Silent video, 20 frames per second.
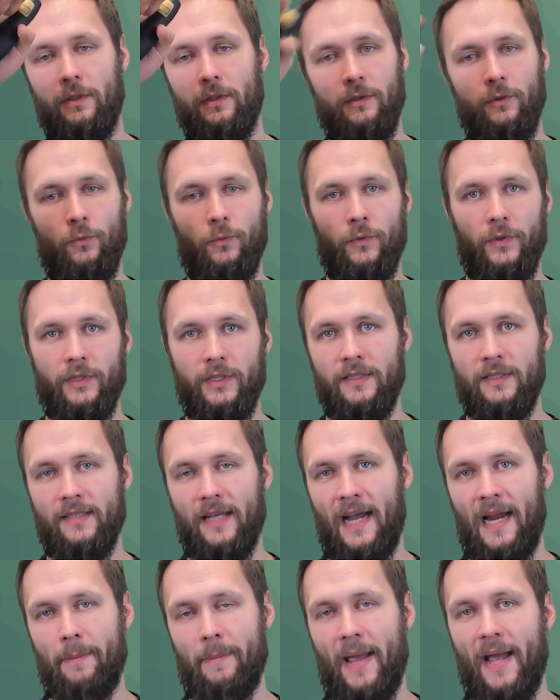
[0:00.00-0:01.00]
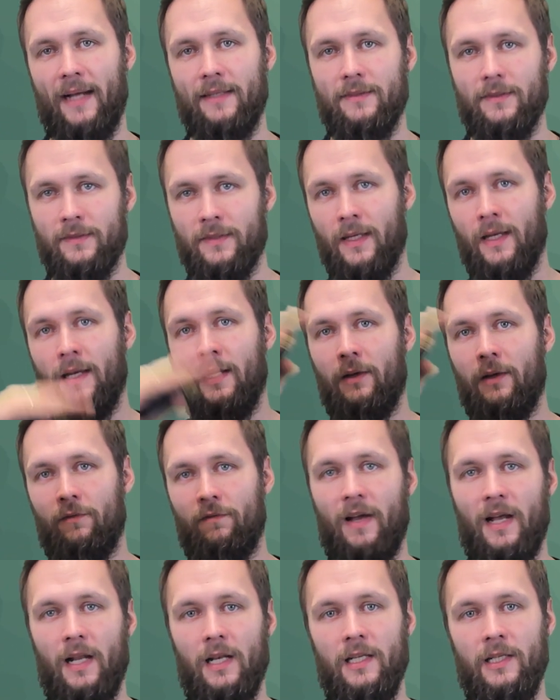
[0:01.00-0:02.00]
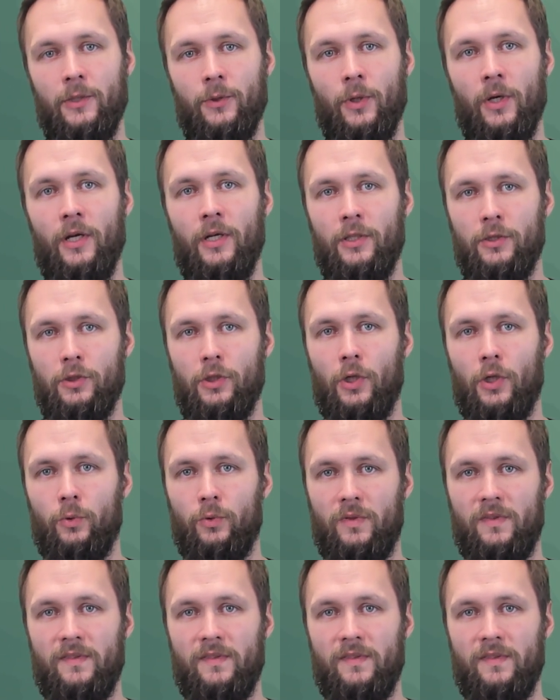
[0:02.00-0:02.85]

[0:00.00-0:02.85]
over the time axis, value goes